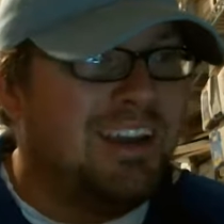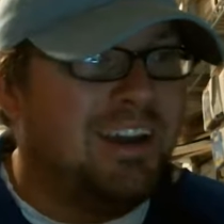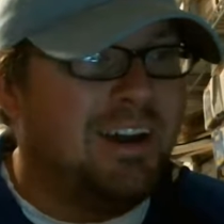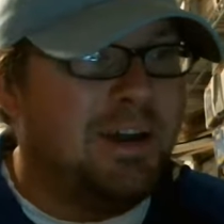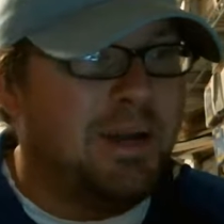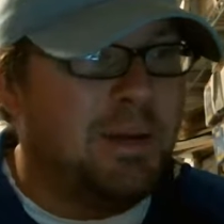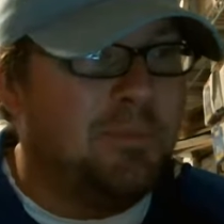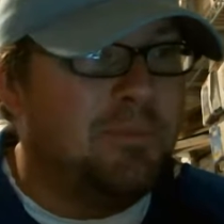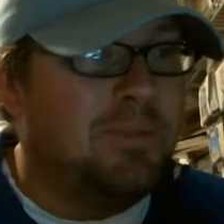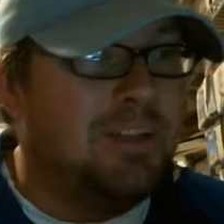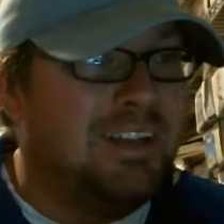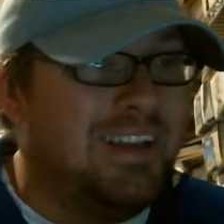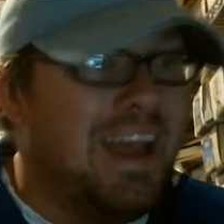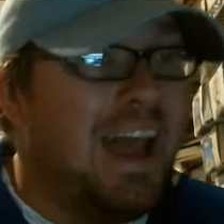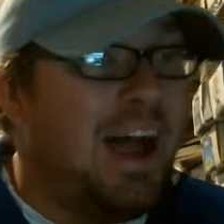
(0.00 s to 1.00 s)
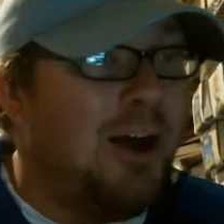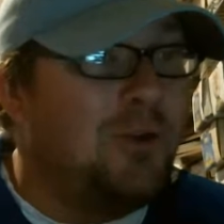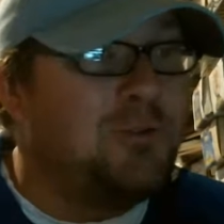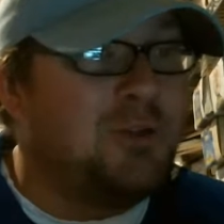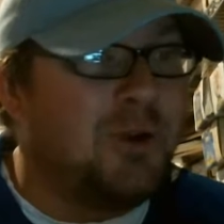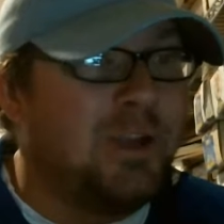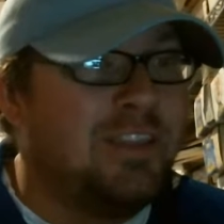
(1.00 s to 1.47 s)
Now
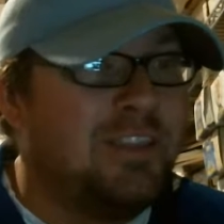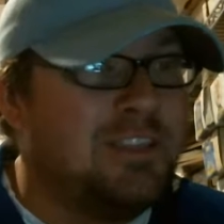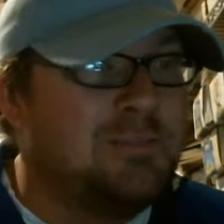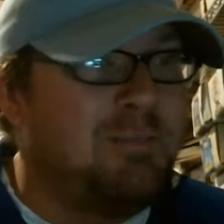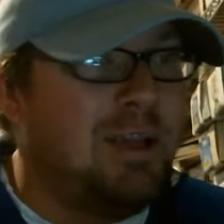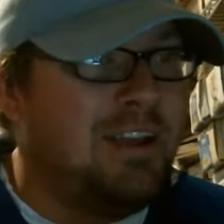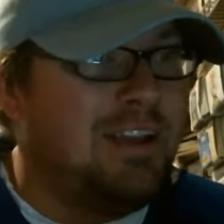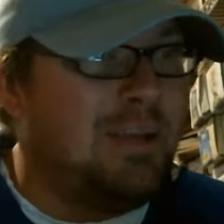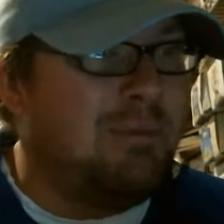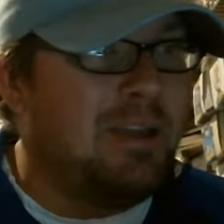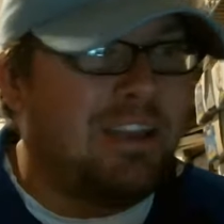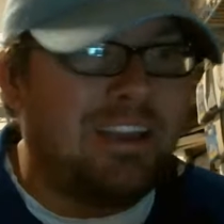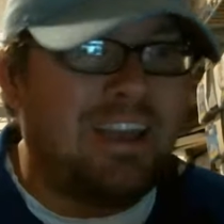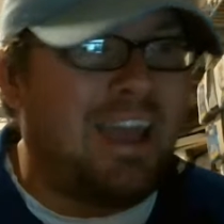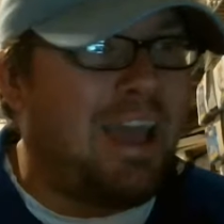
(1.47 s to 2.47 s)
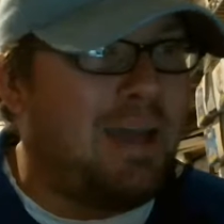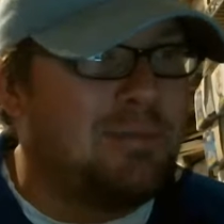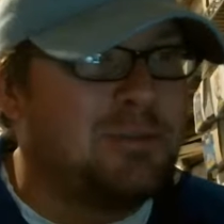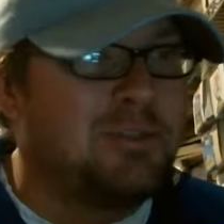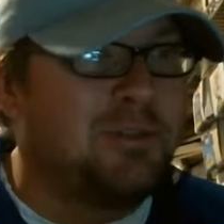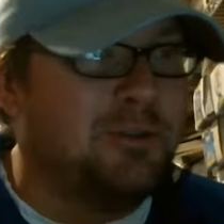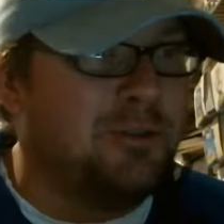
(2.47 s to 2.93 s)
during this pandemic,
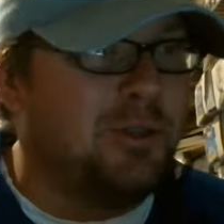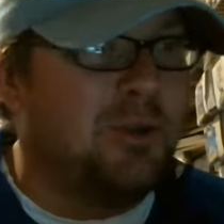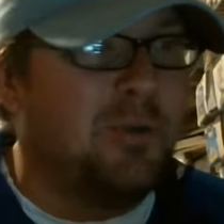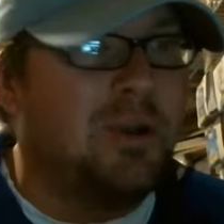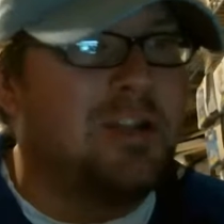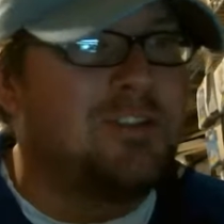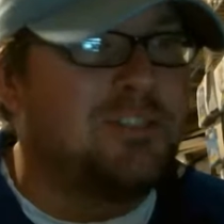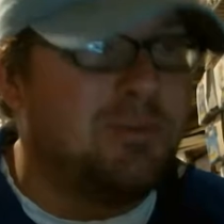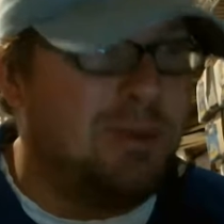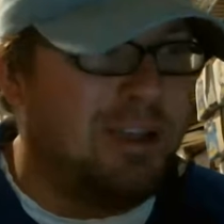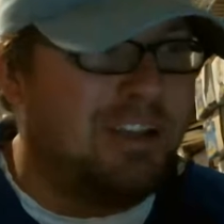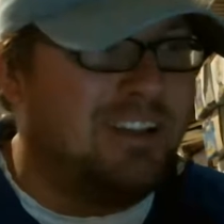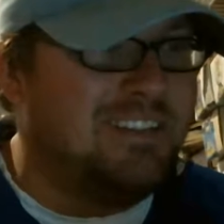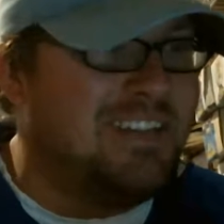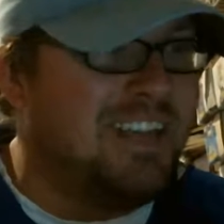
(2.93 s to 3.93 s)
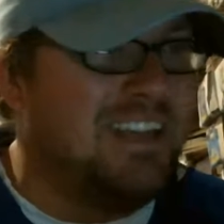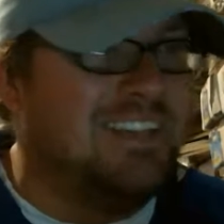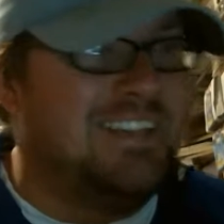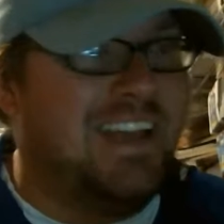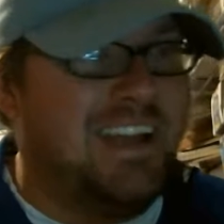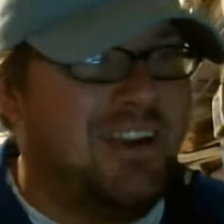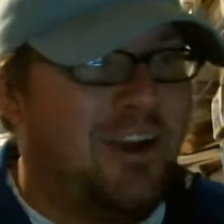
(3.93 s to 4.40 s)
absolutely. What else am I going to take a
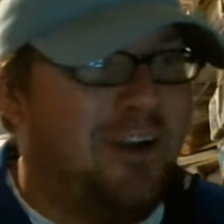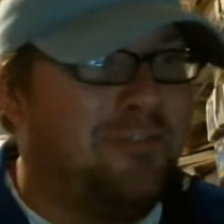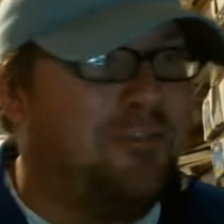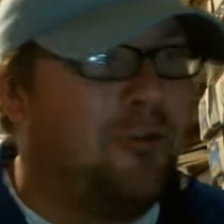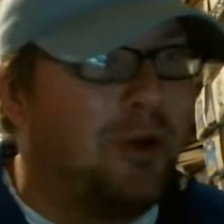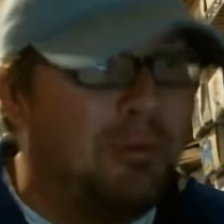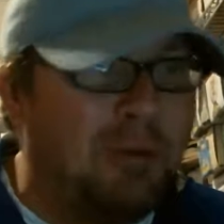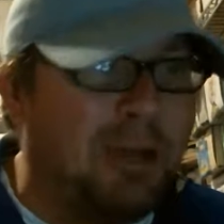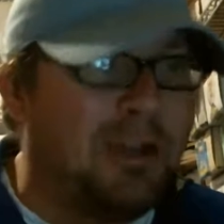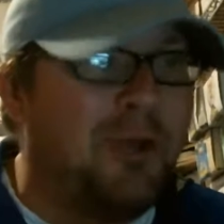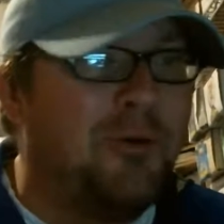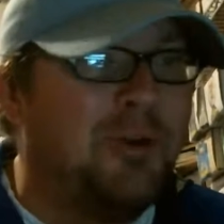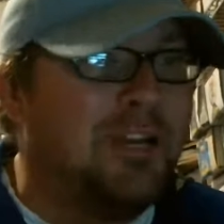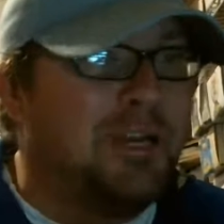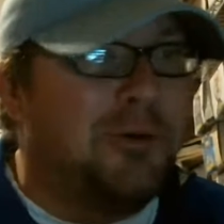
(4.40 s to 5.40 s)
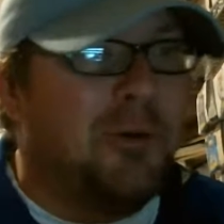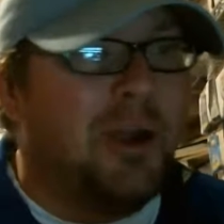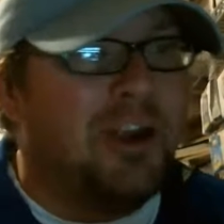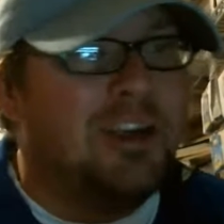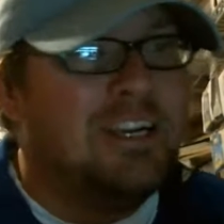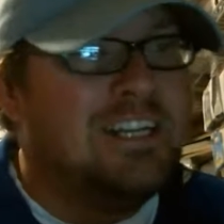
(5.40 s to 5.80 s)
day off for? I'm not going anywhere.